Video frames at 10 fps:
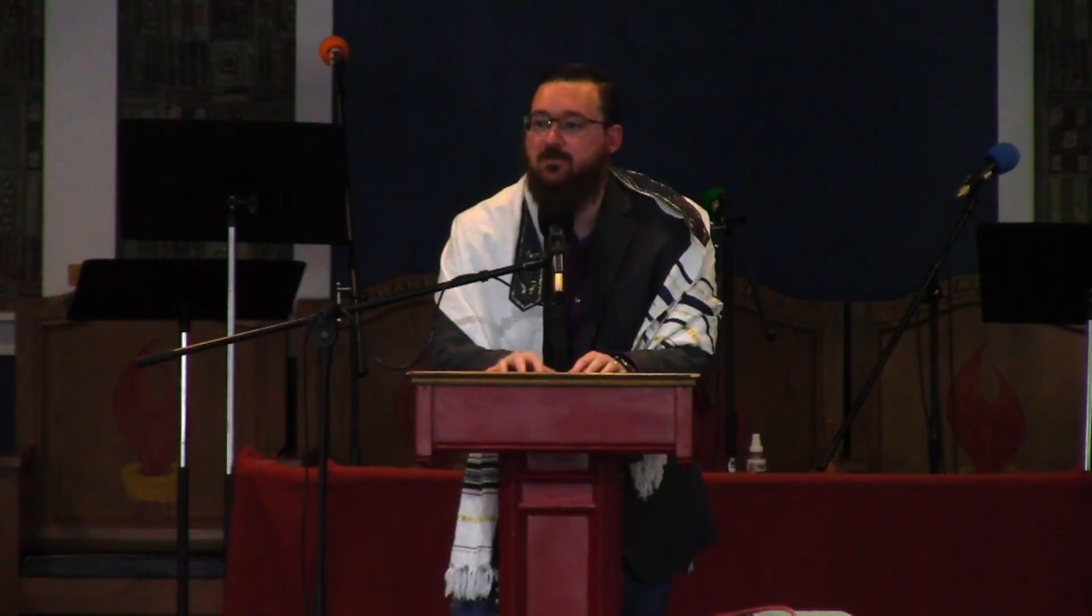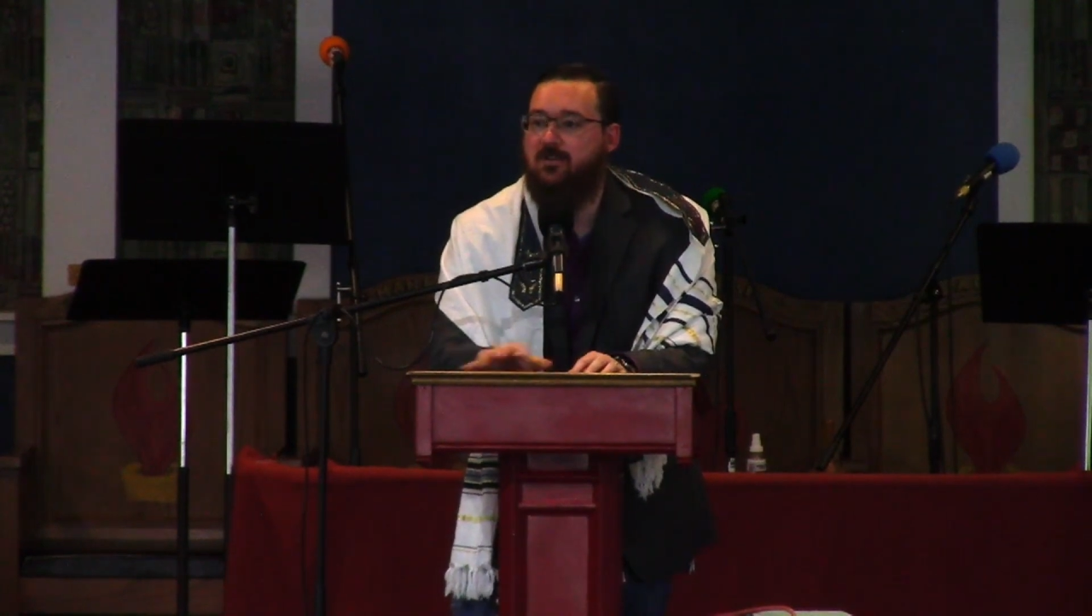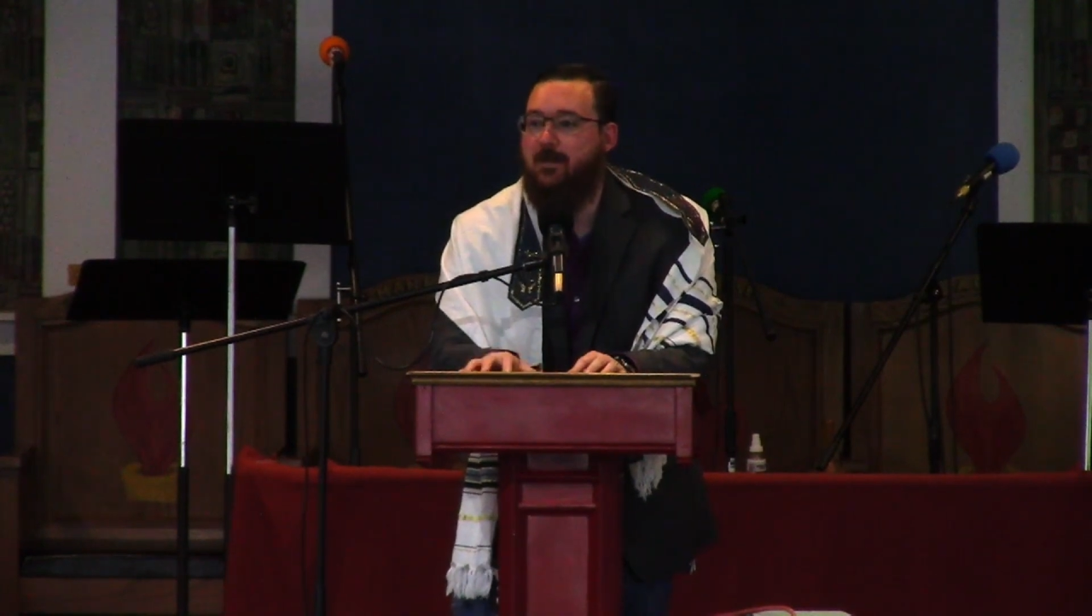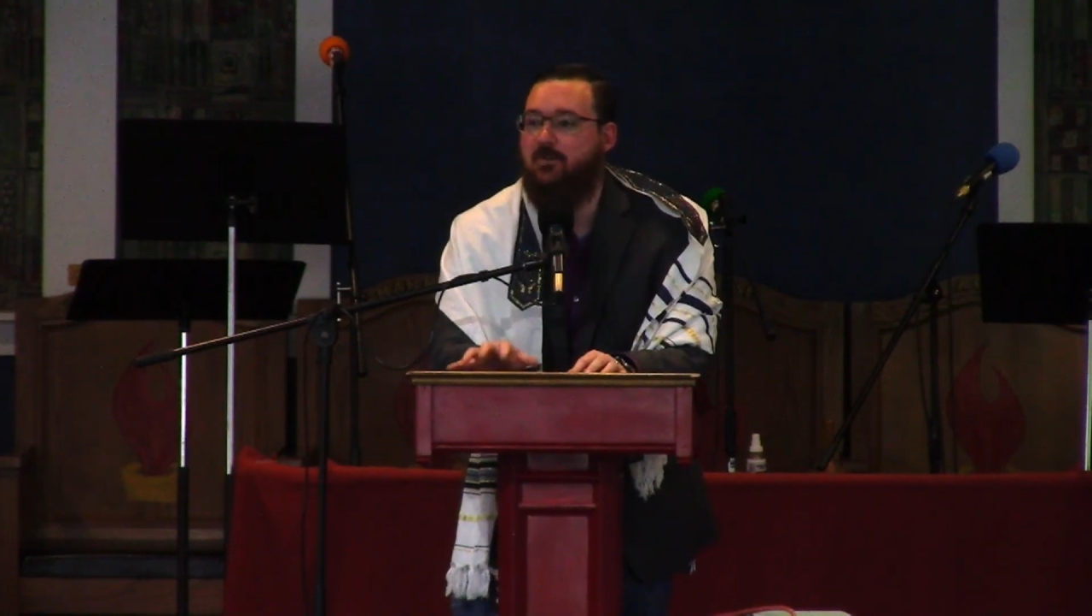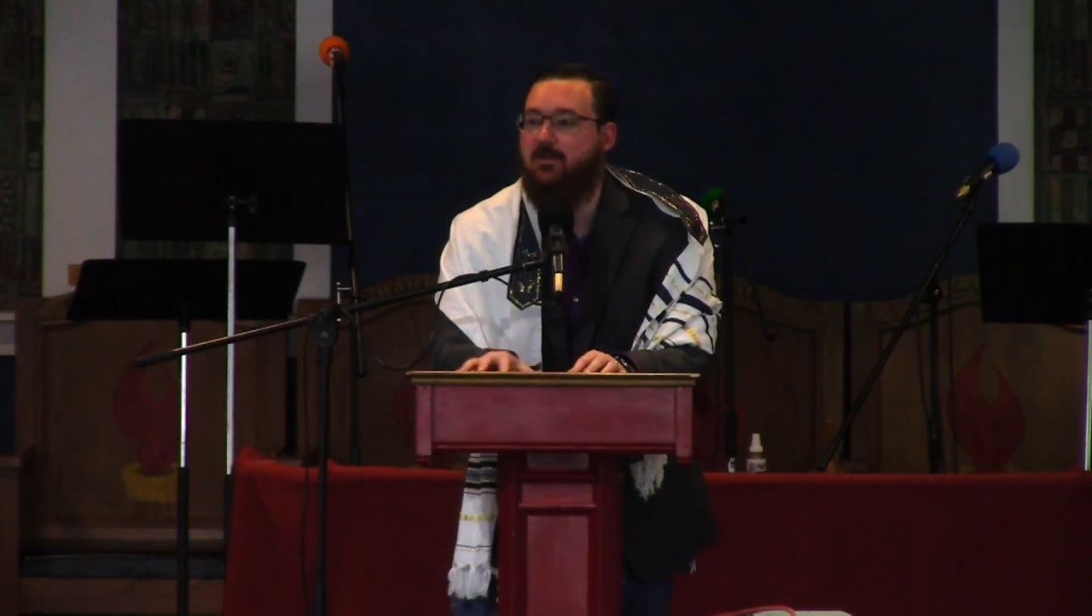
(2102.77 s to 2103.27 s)
You
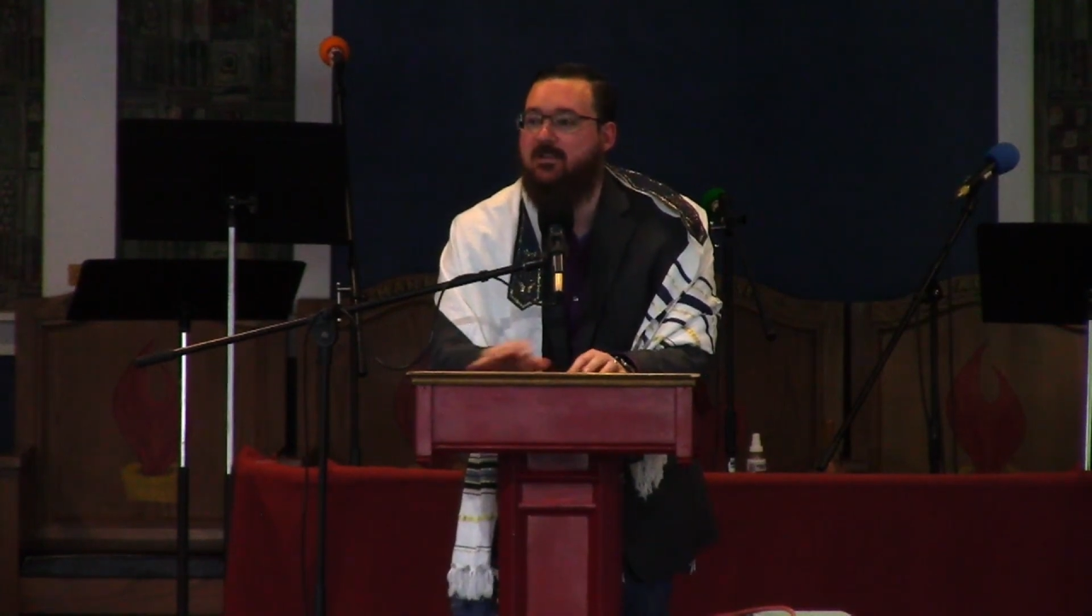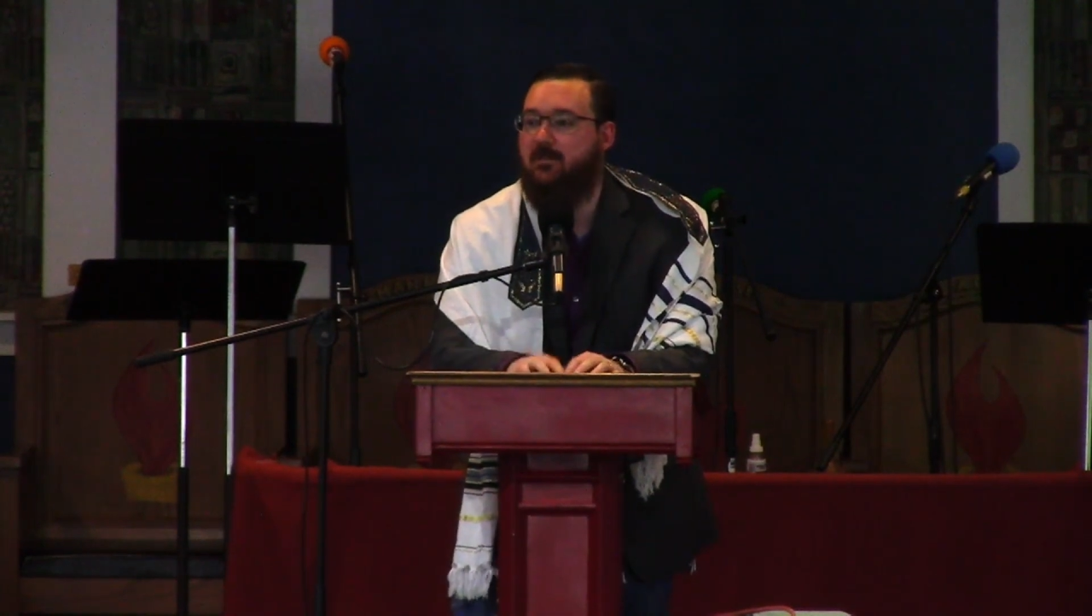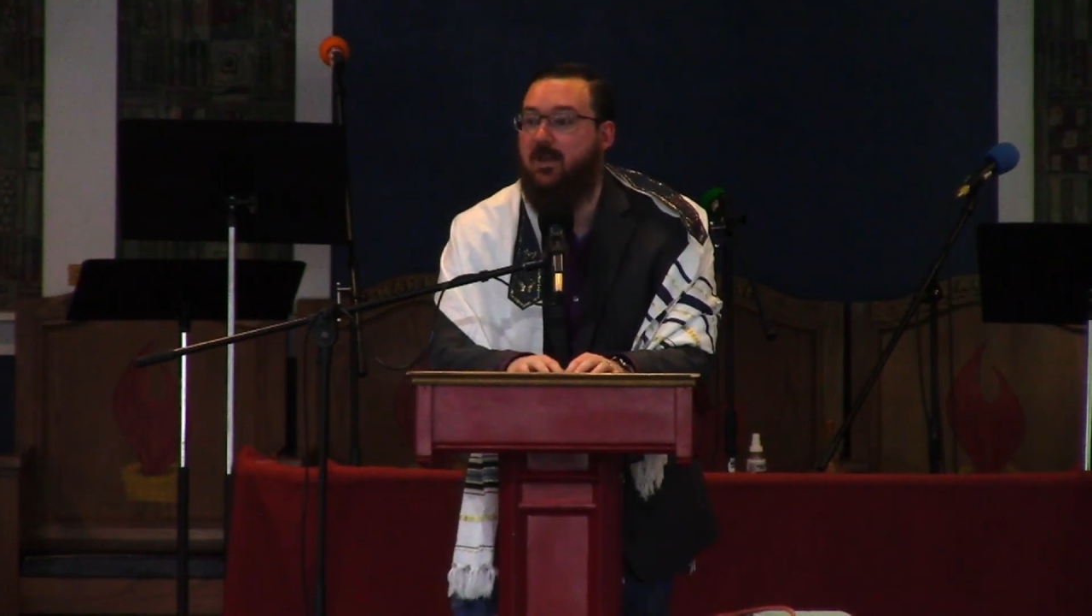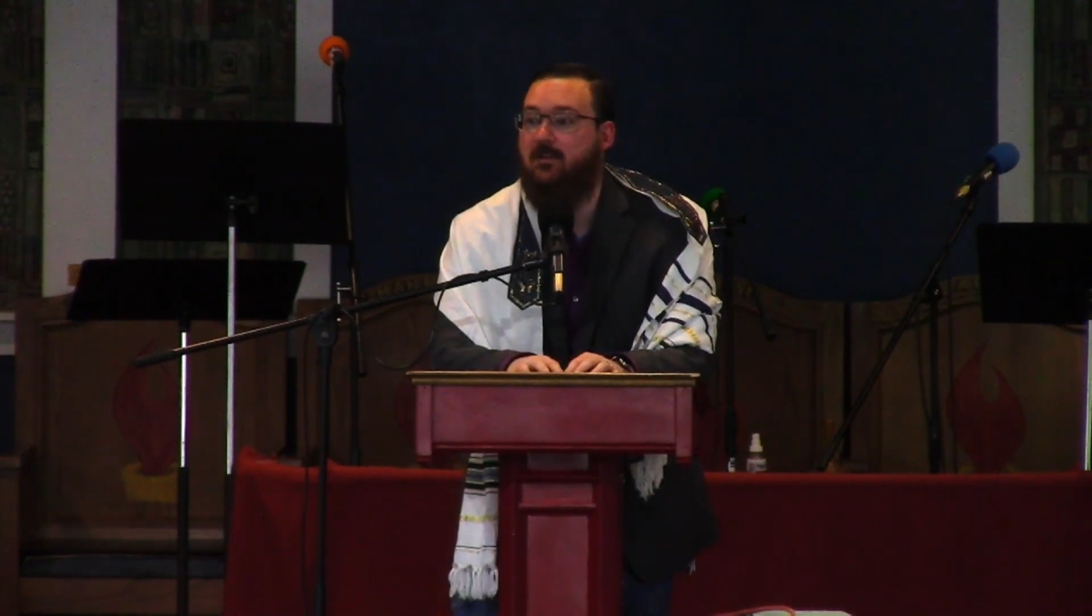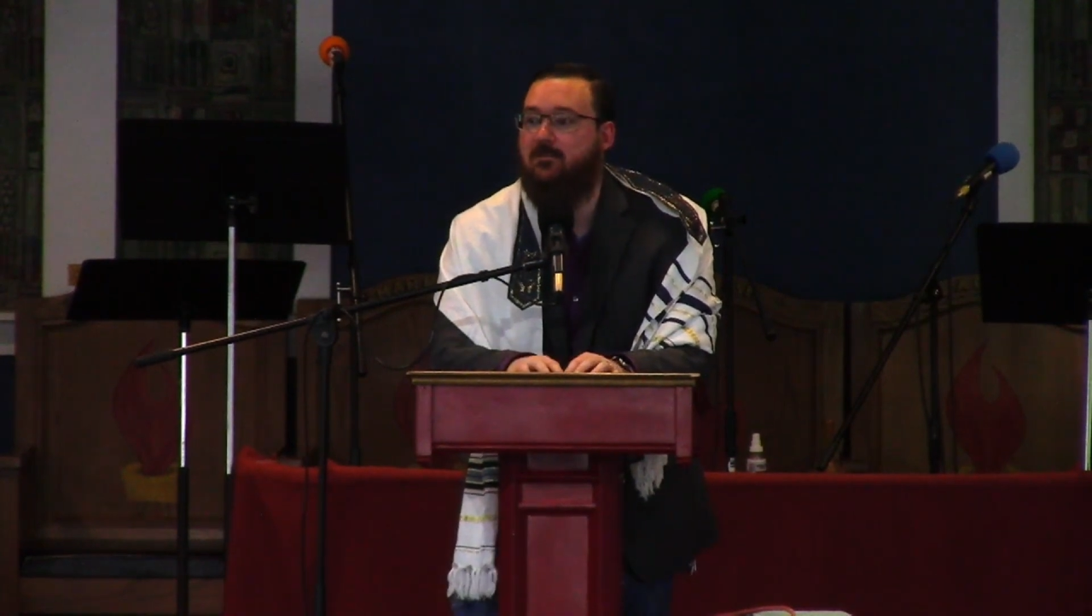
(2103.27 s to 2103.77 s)
stop doing some
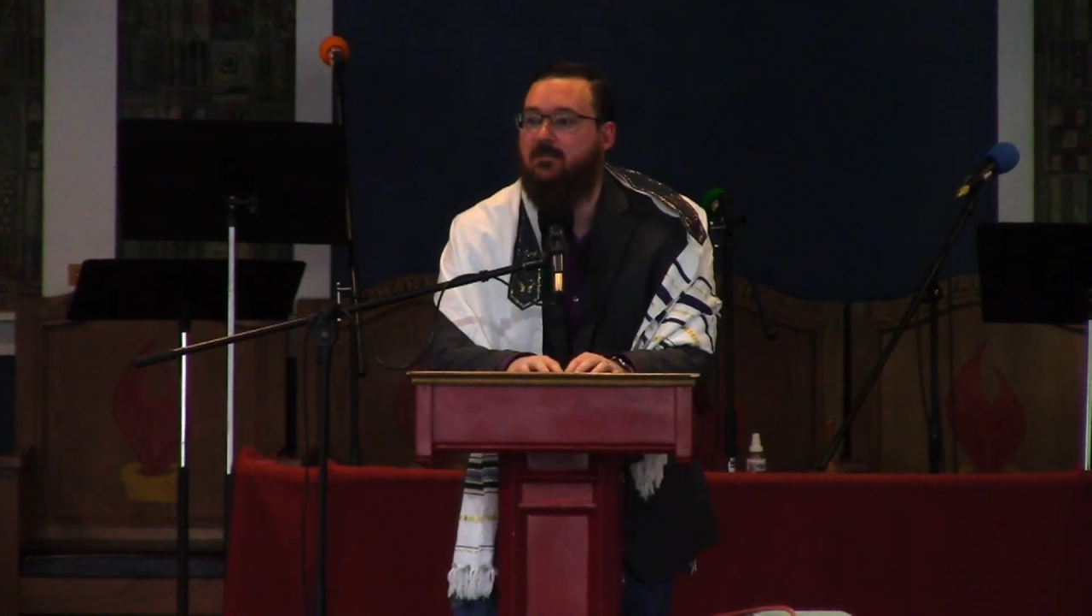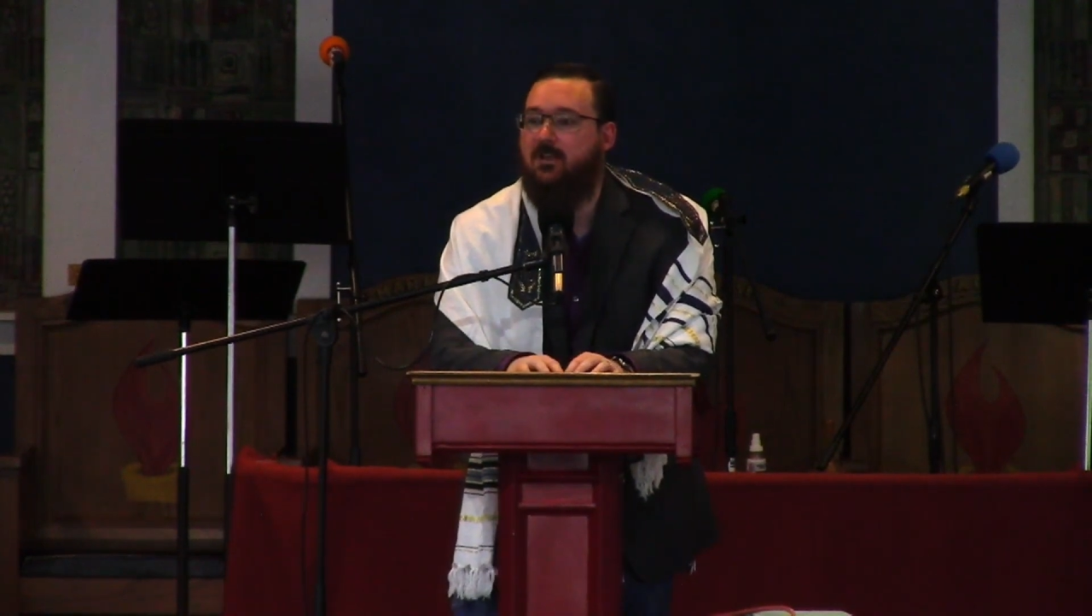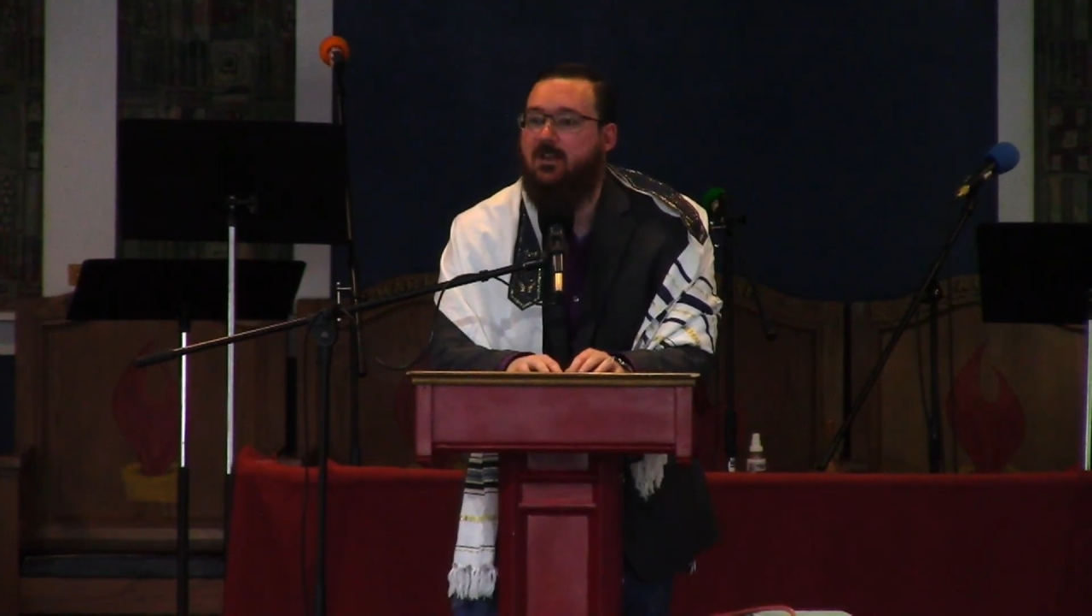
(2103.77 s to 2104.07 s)
of that.